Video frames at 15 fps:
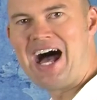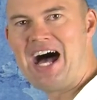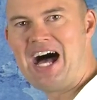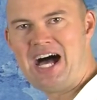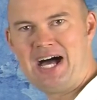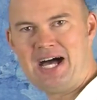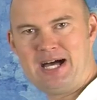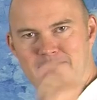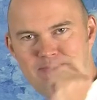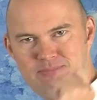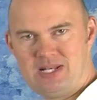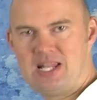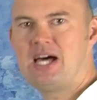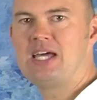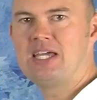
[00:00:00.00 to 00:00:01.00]
are
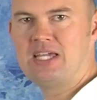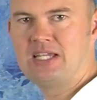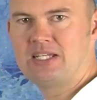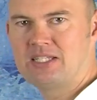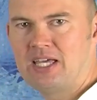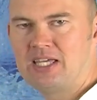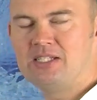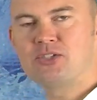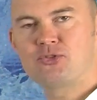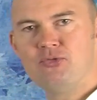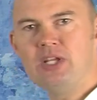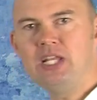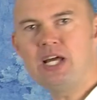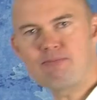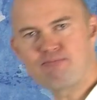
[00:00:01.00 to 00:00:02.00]
blind." And it's
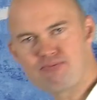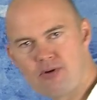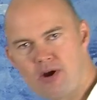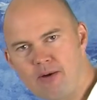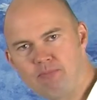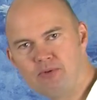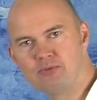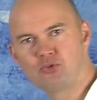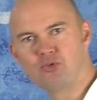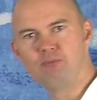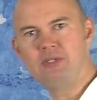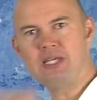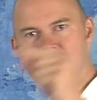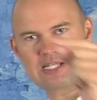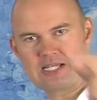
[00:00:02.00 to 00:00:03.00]
really a problem to
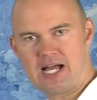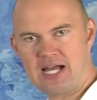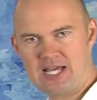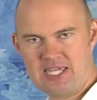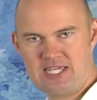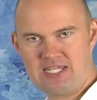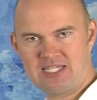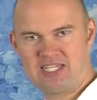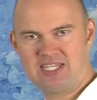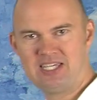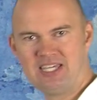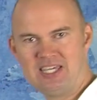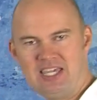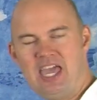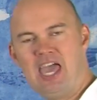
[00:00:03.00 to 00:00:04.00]
be a guide
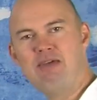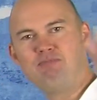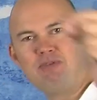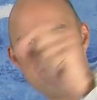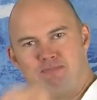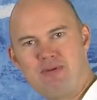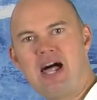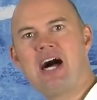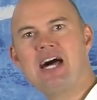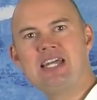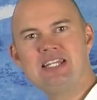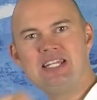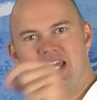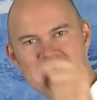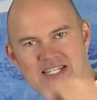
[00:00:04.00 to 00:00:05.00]
and be
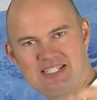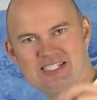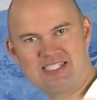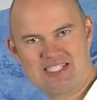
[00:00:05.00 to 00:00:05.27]
blind at the